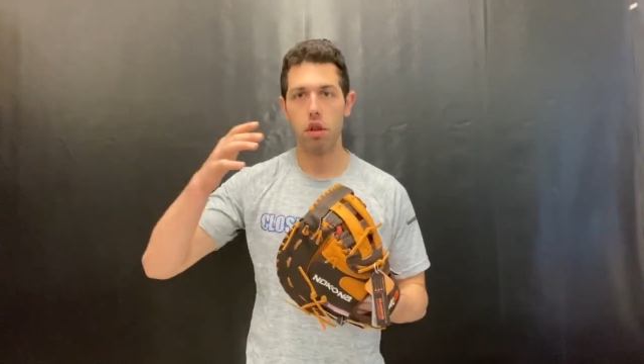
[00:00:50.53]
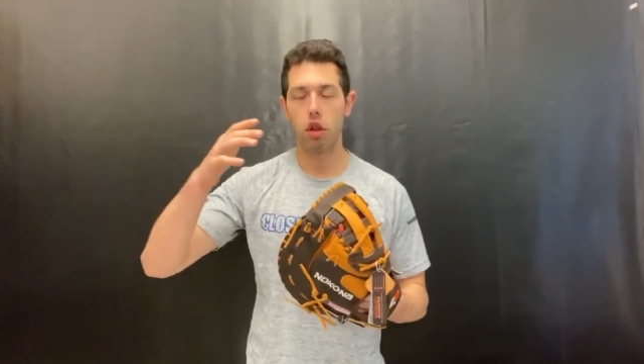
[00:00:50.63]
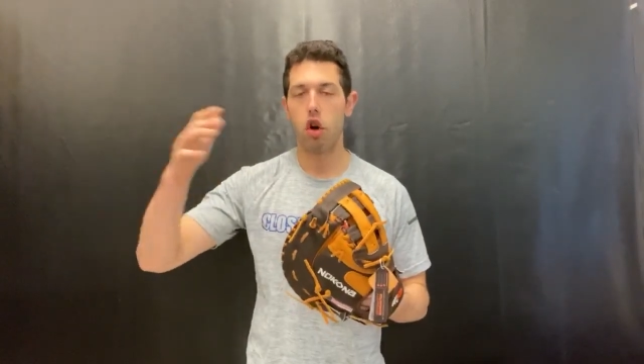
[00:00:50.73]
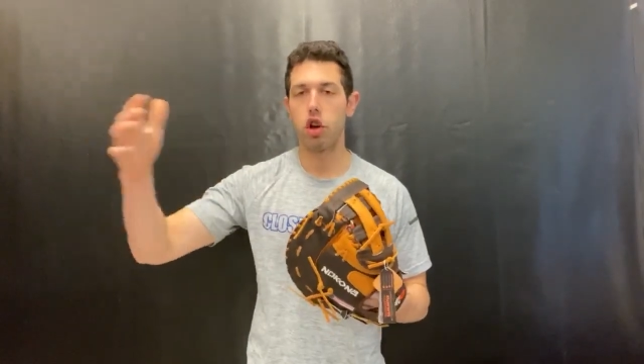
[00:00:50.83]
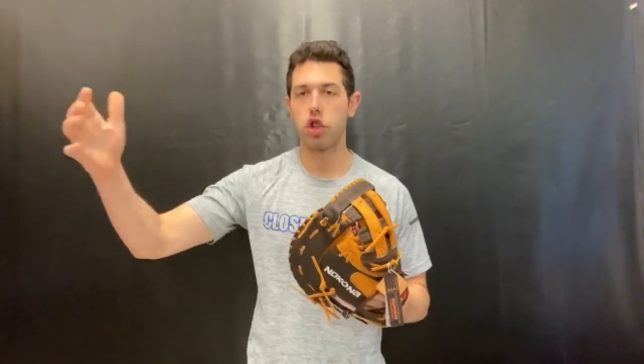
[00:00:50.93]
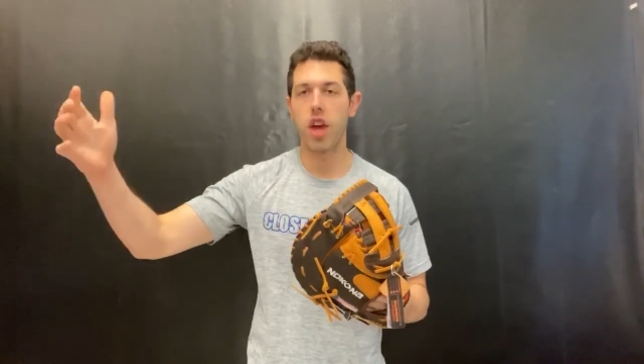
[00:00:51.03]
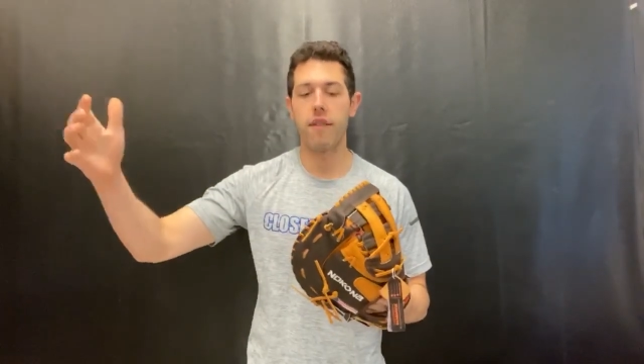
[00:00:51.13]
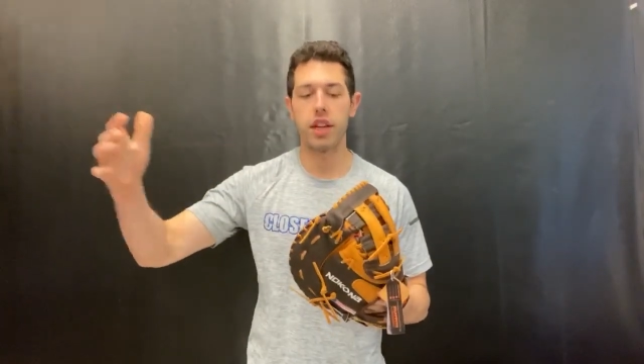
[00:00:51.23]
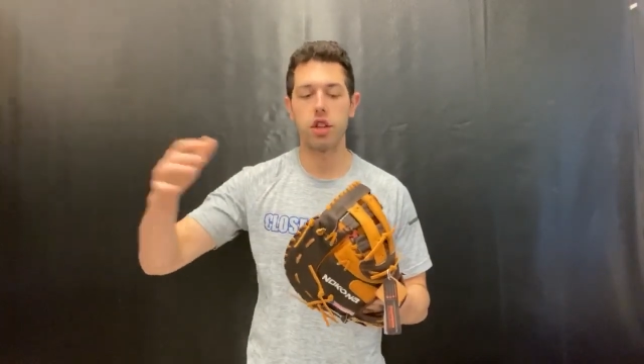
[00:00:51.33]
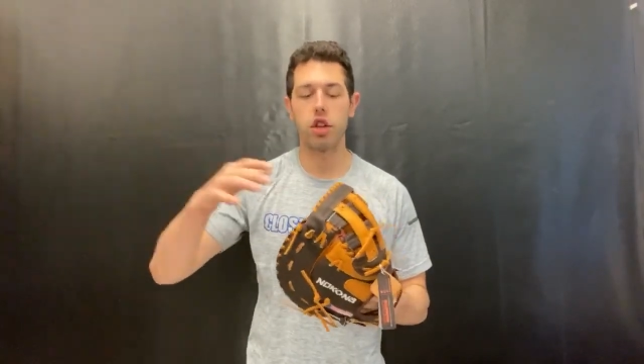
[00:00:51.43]

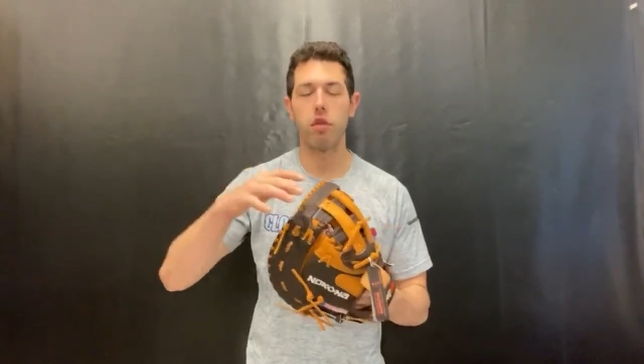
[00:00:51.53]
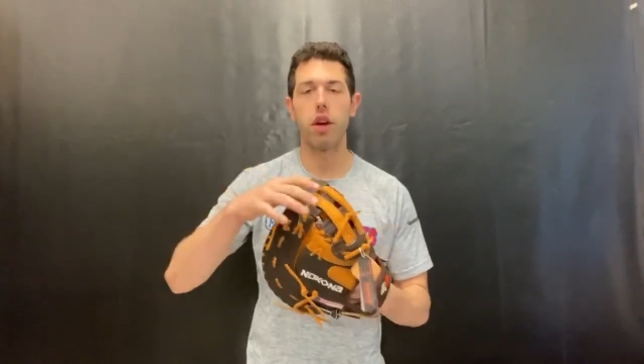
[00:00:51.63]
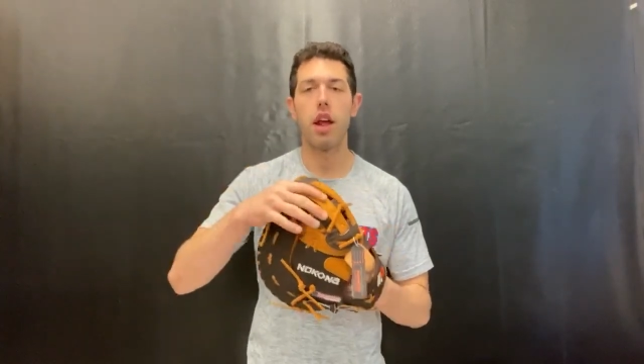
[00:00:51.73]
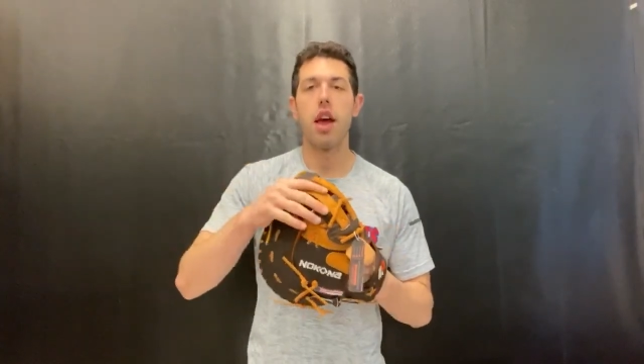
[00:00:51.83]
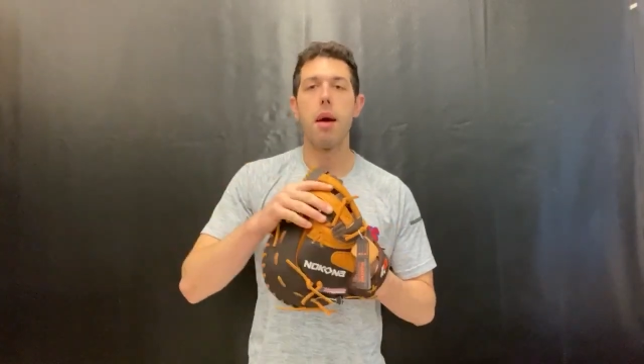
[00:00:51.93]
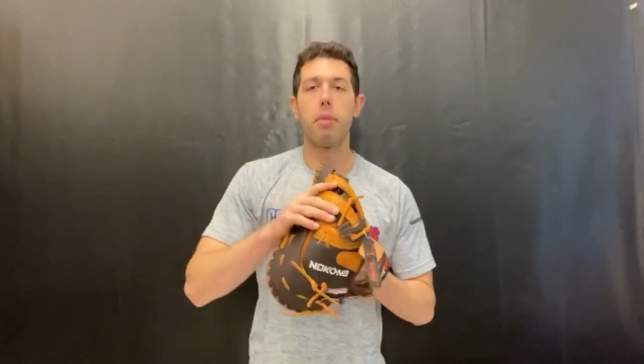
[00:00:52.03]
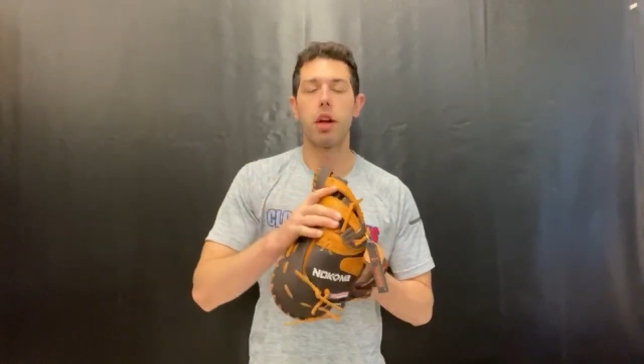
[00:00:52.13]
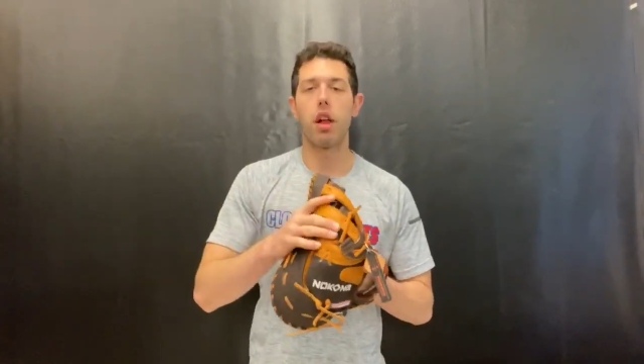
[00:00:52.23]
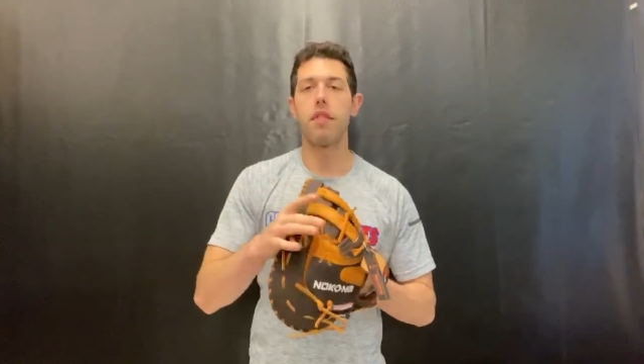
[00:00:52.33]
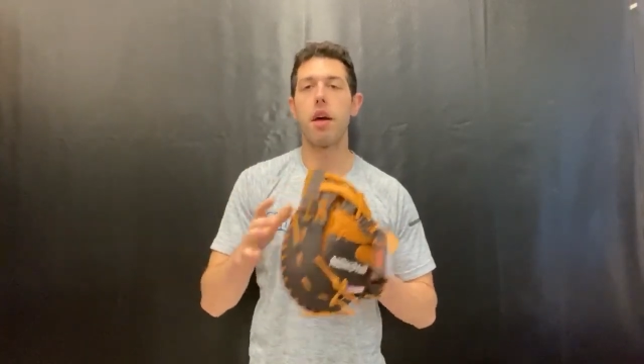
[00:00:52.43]
longevity to it. But a
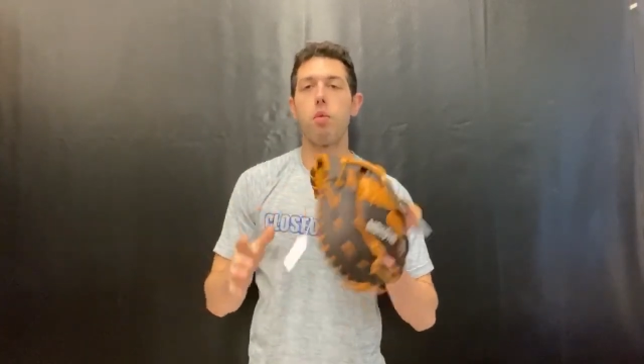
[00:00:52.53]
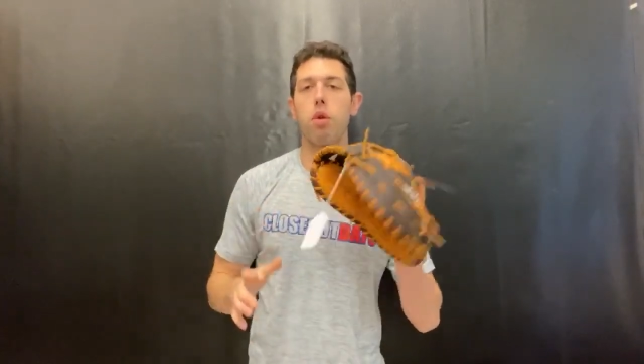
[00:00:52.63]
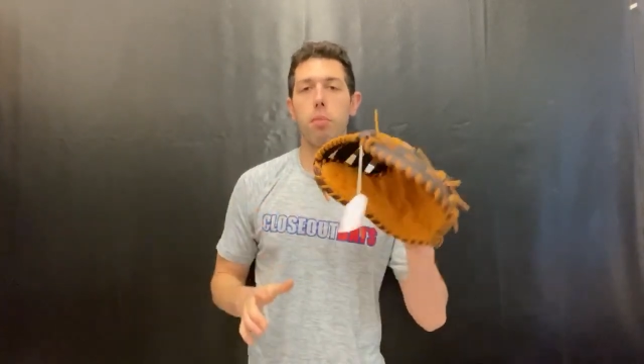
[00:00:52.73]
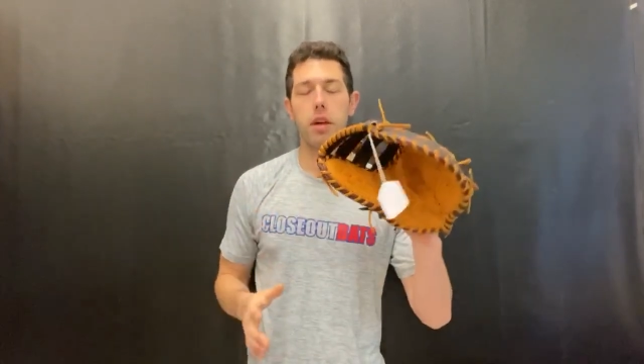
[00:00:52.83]
glove that will